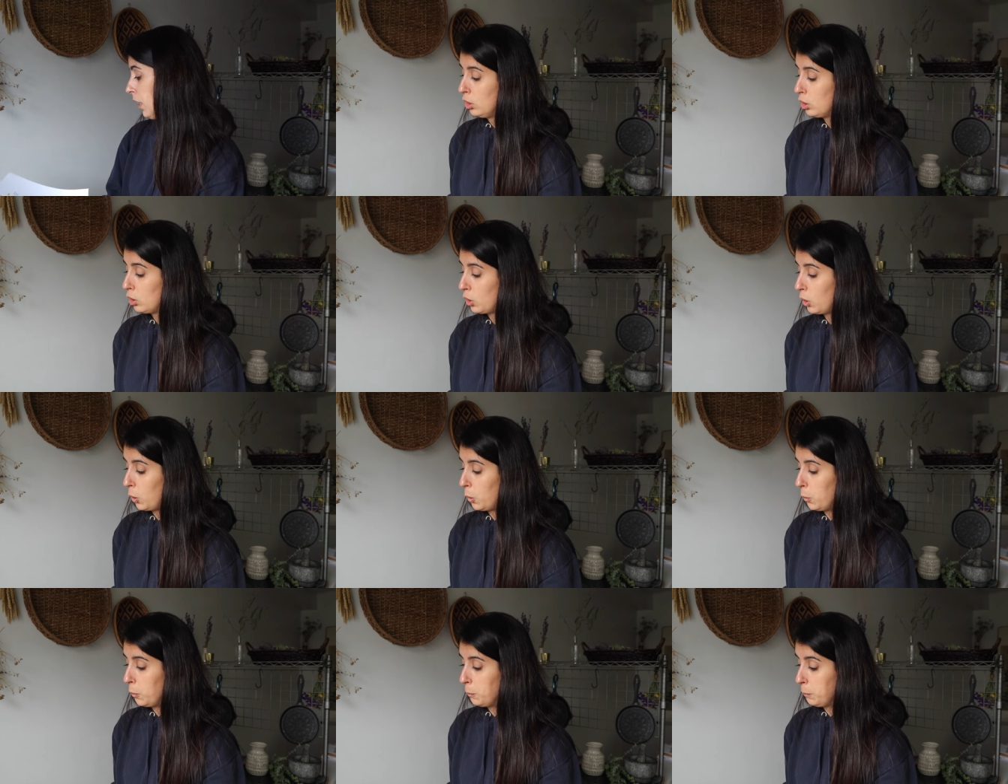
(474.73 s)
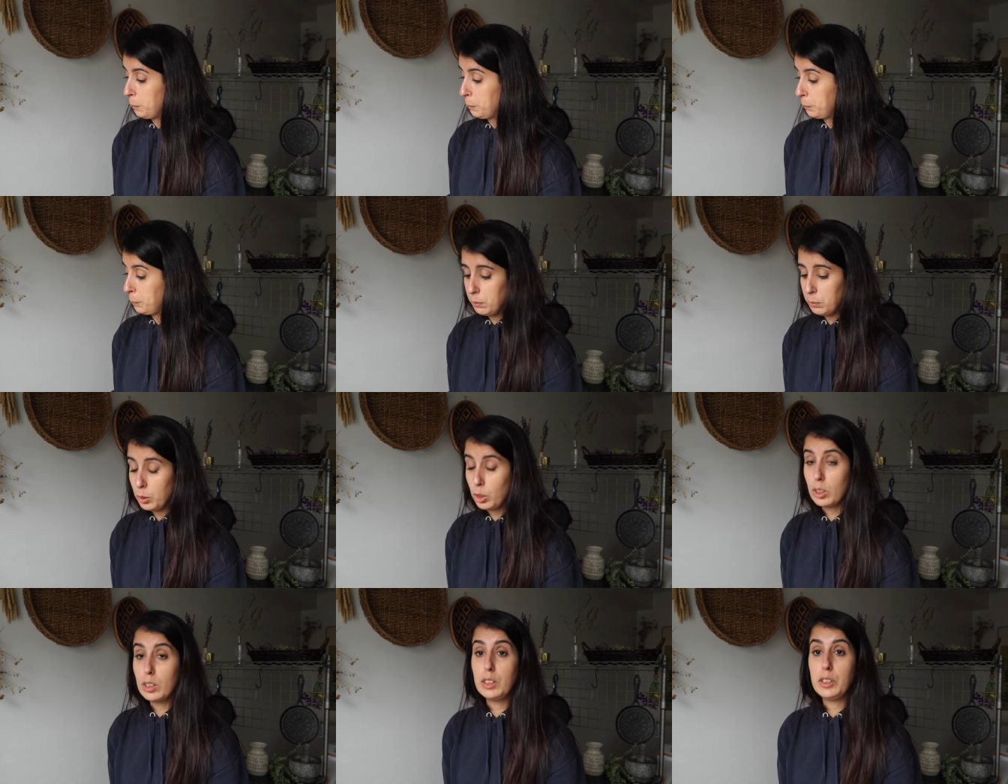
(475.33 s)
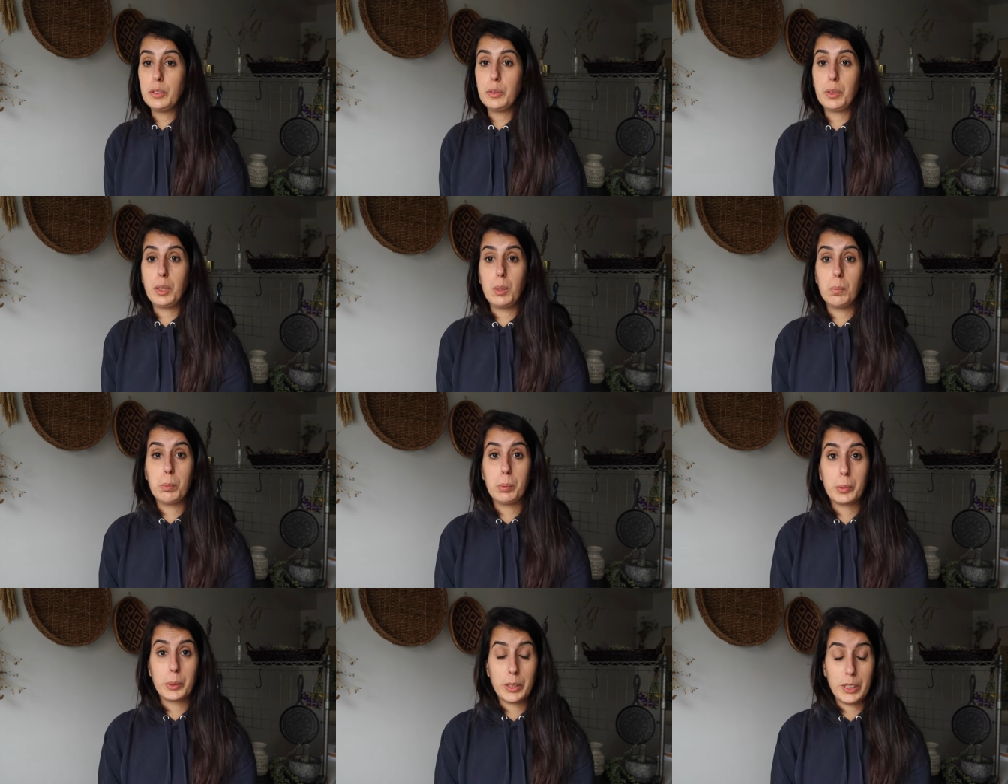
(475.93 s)
So I'm going to
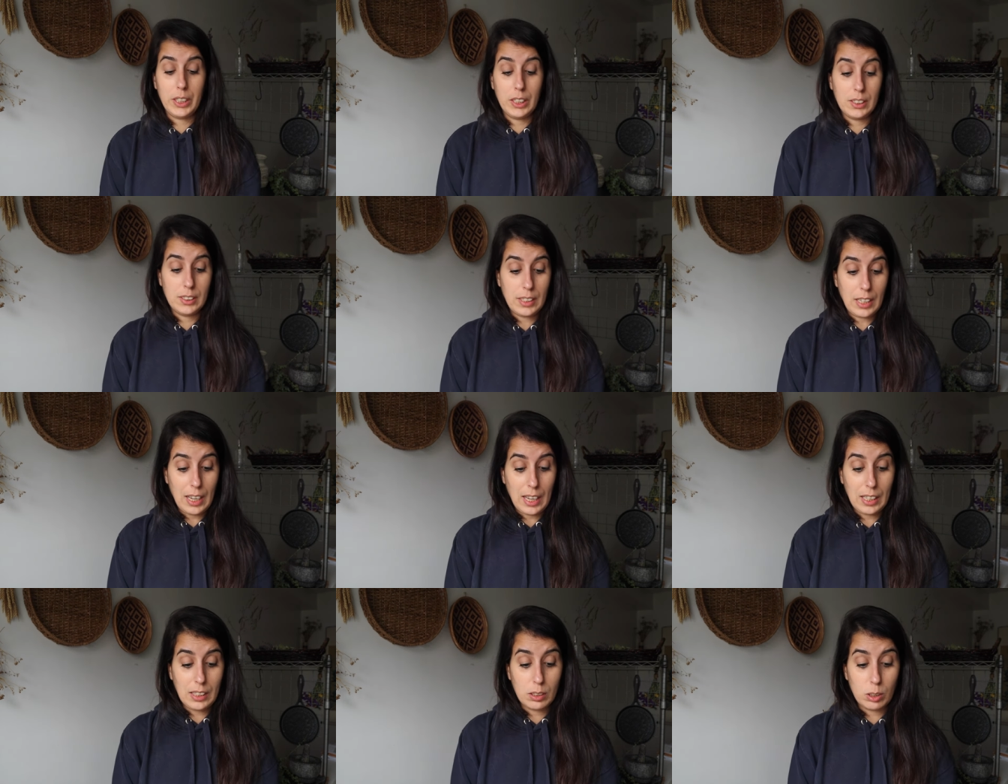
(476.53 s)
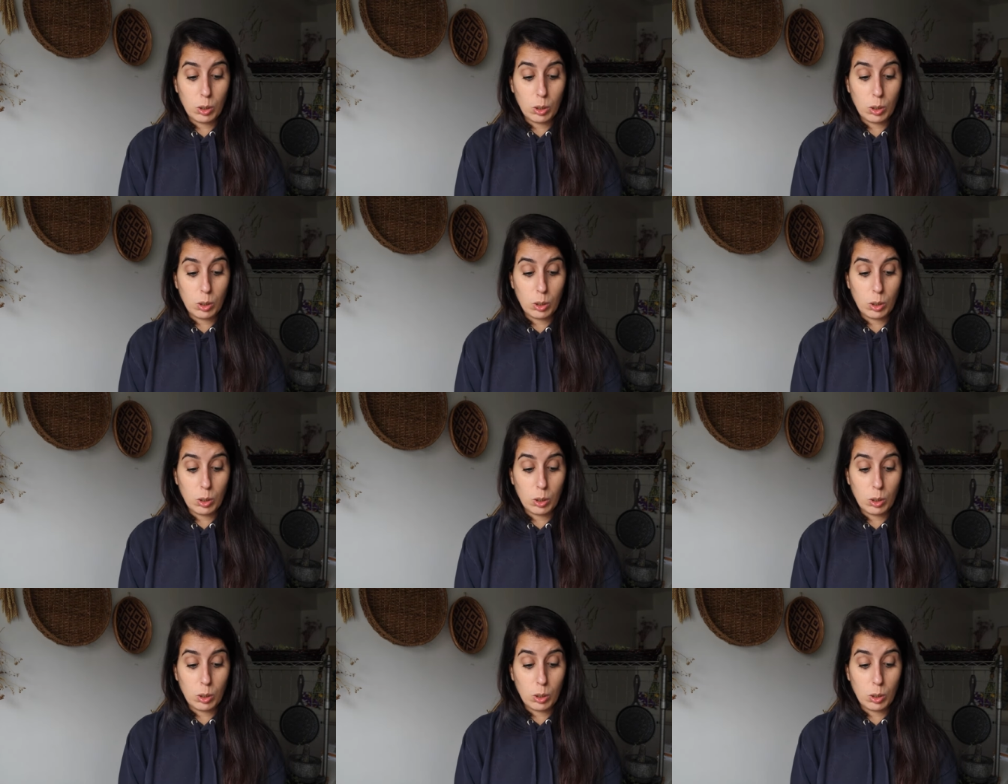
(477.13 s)
keep working on that.